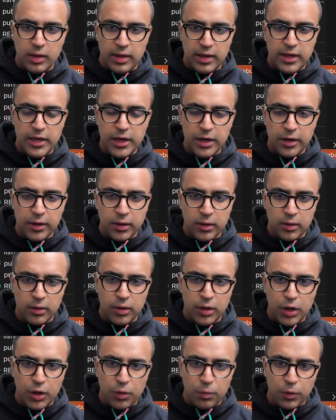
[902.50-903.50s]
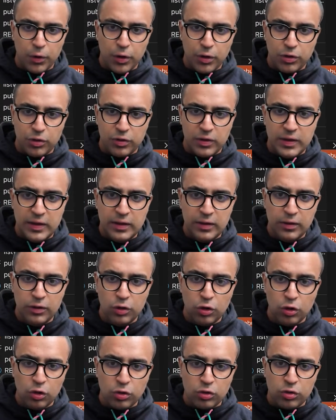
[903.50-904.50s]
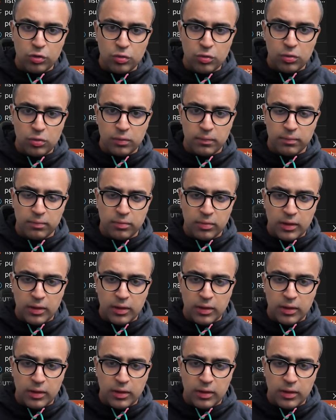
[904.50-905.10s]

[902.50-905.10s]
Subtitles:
here, we're going to go through